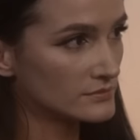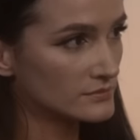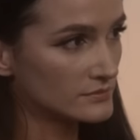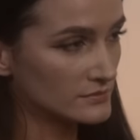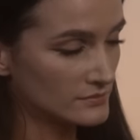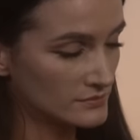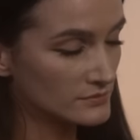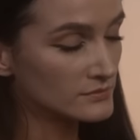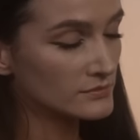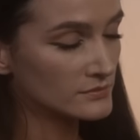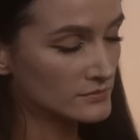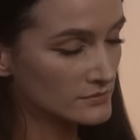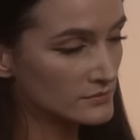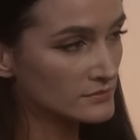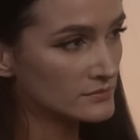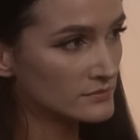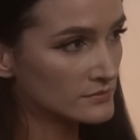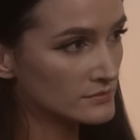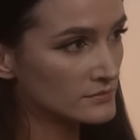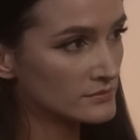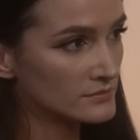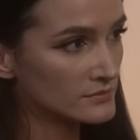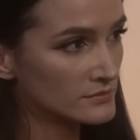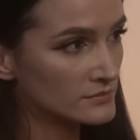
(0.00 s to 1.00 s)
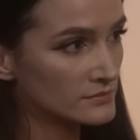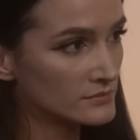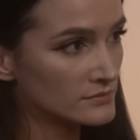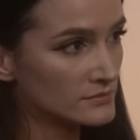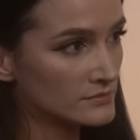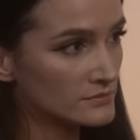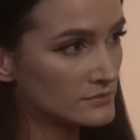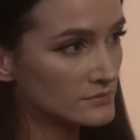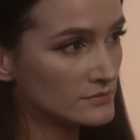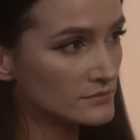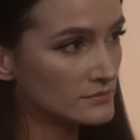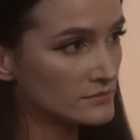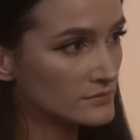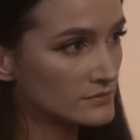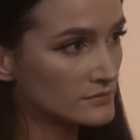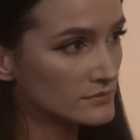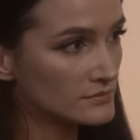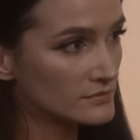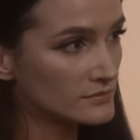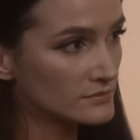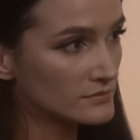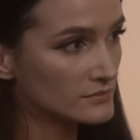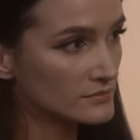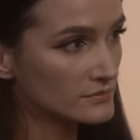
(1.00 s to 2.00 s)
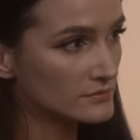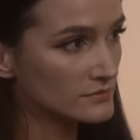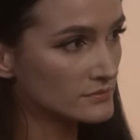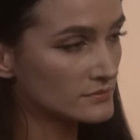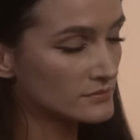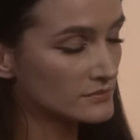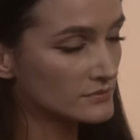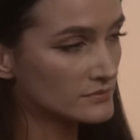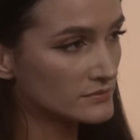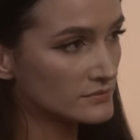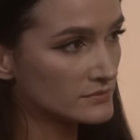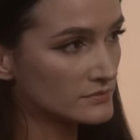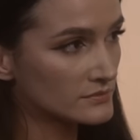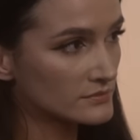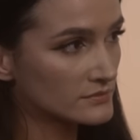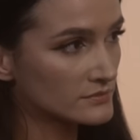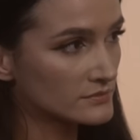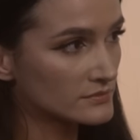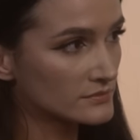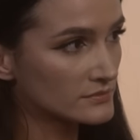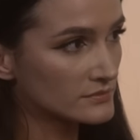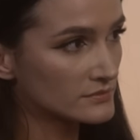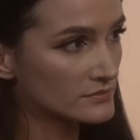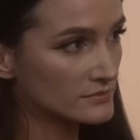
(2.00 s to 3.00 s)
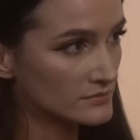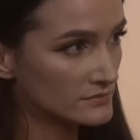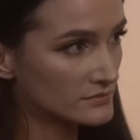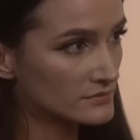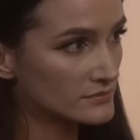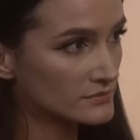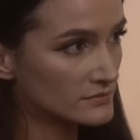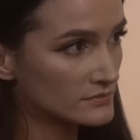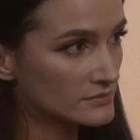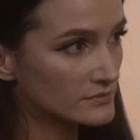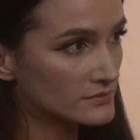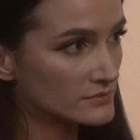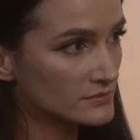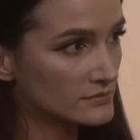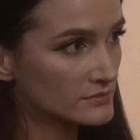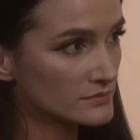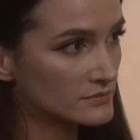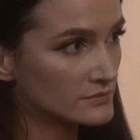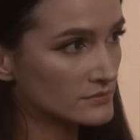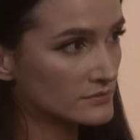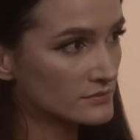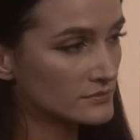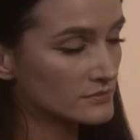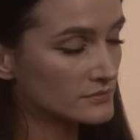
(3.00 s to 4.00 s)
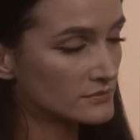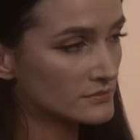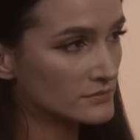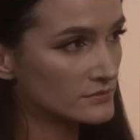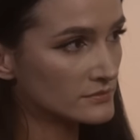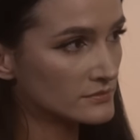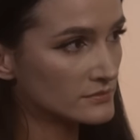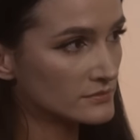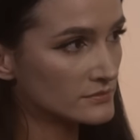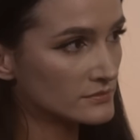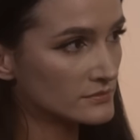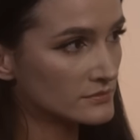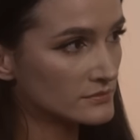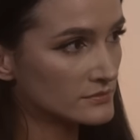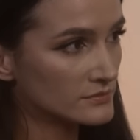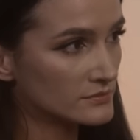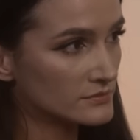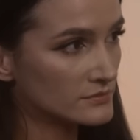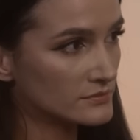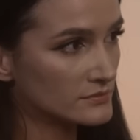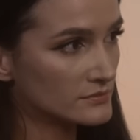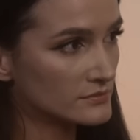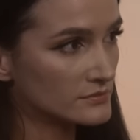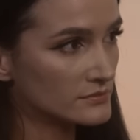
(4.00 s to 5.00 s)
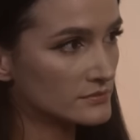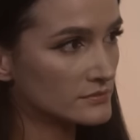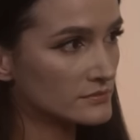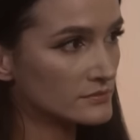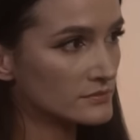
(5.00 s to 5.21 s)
(silent)